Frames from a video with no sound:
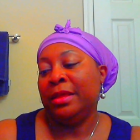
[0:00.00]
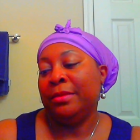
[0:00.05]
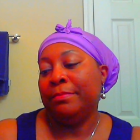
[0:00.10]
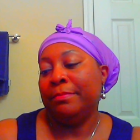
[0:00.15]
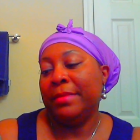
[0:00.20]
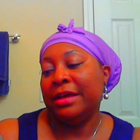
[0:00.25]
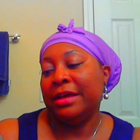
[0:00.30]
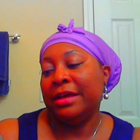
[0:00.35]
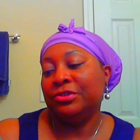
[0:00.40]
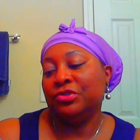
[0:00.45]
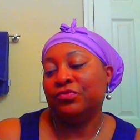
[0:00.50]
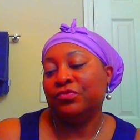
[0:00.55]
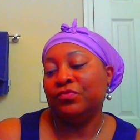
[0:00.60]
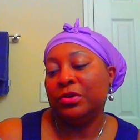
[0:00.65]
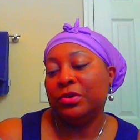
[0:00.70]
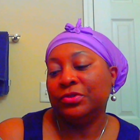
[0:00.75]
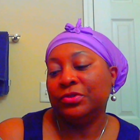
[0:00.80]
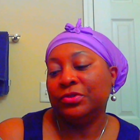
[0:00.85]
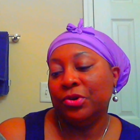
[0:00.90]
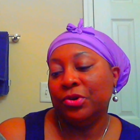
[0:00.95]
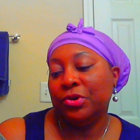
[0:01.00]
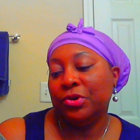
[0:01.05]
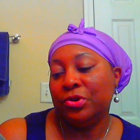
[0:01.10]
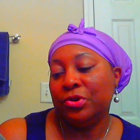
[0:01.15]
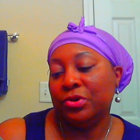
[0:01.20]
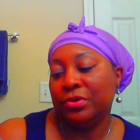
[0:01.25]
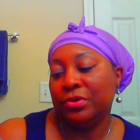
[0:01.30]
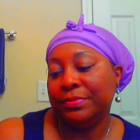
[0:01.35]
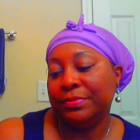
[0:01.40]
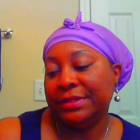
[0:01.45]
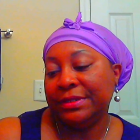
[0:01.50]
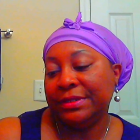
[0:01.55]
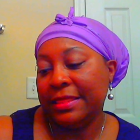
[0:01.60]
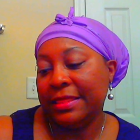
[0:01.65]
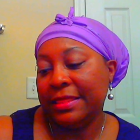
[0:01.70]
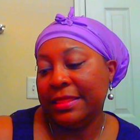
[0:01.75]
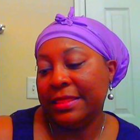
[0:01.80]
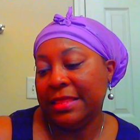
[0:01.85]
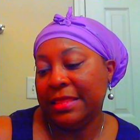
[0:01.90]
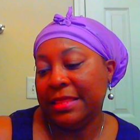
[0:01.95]
Mountain Rose Herbs,
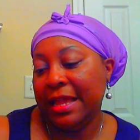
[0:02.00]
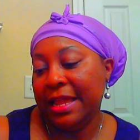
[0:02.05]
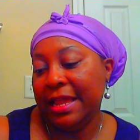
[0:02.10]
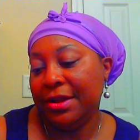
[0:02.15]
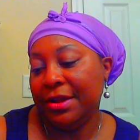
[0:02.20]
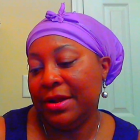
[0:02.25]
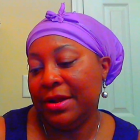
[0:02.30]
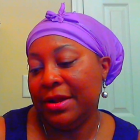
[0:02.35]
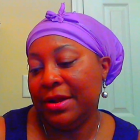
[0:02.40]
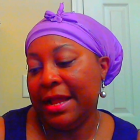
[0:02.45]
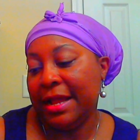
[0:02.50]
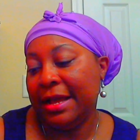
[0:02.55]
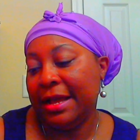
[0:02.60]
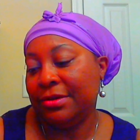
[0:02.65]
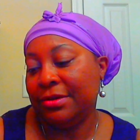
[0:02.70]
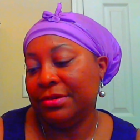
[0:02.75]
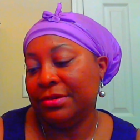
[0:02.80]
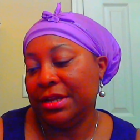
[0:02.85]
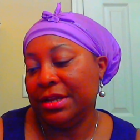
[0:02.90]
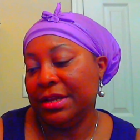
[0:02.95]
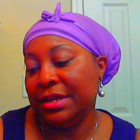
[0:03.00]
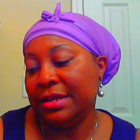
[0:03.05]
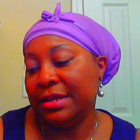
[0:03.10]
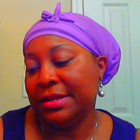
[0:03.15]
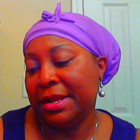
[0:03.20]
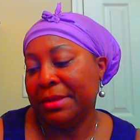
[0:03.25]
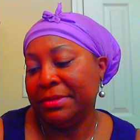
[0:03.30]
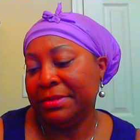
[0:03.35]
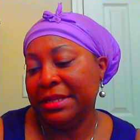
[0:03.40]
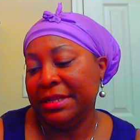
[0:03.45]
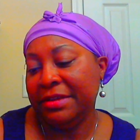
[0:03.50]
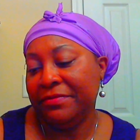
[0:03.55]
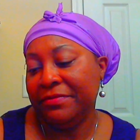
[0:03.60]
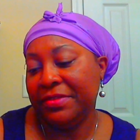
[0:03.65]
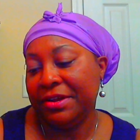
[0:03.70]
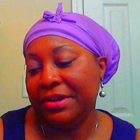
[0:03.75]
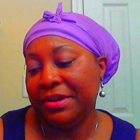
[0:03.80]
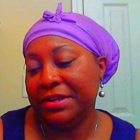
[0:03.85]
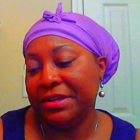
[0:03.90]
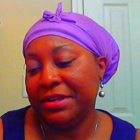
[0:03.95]
and they are out in, I believe
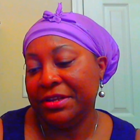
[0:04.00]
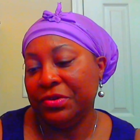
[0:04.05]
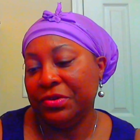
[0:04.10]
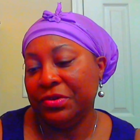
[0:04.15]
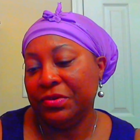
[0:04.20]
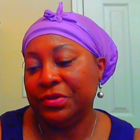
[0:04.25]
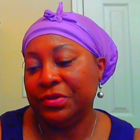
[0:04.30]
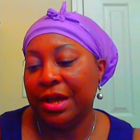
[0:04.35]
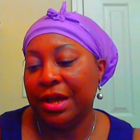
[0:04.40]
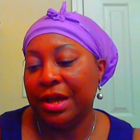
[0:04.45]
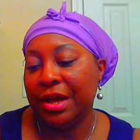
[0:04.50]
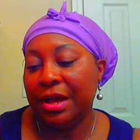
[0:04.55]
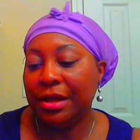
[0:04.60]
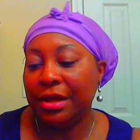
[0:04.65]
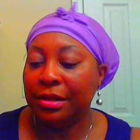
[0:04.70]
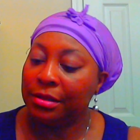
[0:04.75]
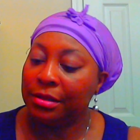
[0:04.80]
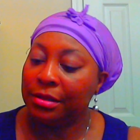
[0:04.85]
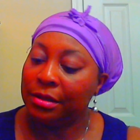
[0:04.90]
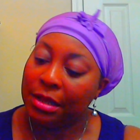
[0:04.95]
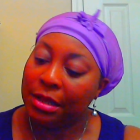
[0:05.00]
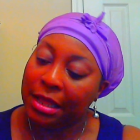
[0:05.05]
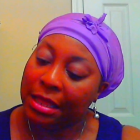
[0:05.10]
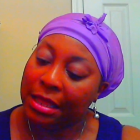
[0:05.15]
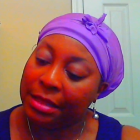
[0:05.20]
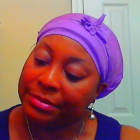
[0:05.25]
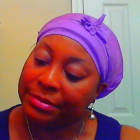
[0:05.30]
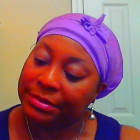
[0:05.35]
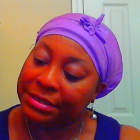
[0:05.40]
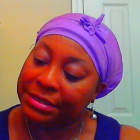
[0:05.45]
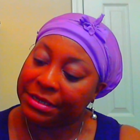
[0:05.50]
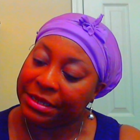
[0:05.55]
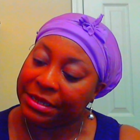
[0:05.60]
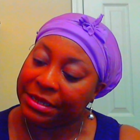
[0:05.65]
they're in Utah. I believe